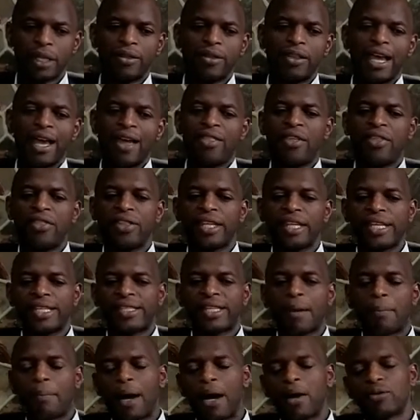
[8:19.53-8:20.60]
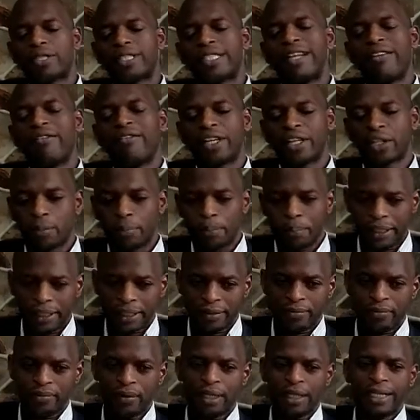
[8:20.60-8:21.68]
The other thing is about
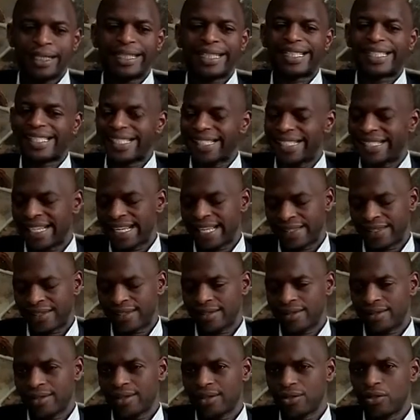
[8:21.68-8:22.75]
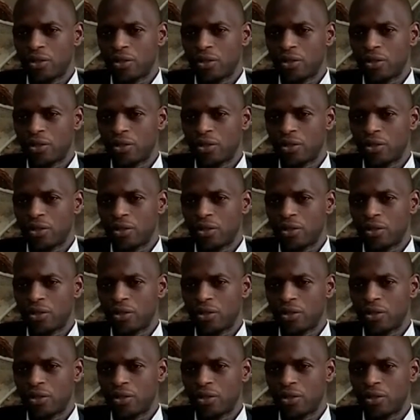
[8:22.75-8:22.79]
developing resilience.